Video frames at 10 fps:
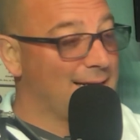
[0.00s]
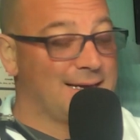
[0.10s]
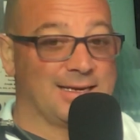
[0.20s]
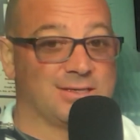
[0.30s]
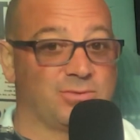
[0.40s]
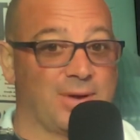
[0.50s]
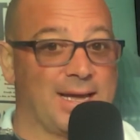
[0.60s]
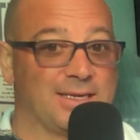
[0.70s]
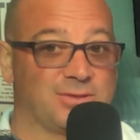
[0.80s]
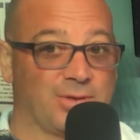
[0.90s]
is
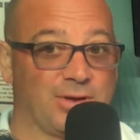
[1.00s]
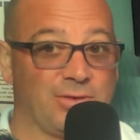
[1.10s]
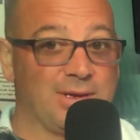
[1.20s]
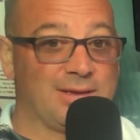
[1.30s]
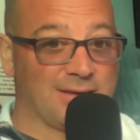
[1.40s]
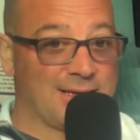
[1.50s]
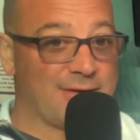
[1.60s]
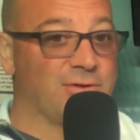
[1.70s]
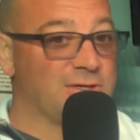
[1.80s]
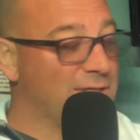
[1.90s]
ways where you need to leverage